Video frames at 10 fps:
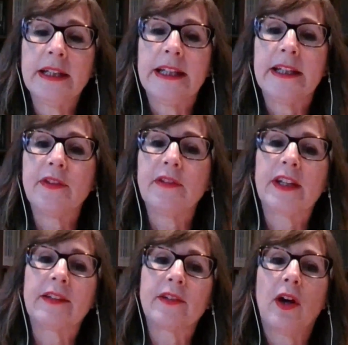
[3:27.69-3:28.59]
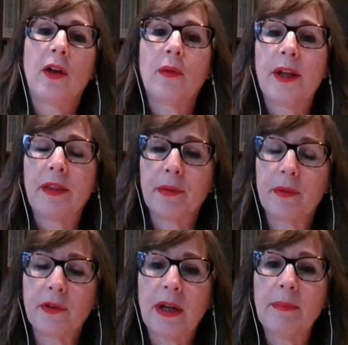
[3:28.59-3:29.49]
even if it gets all the way
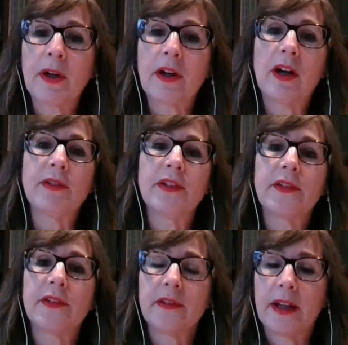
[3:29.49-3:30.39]
through the trademark office,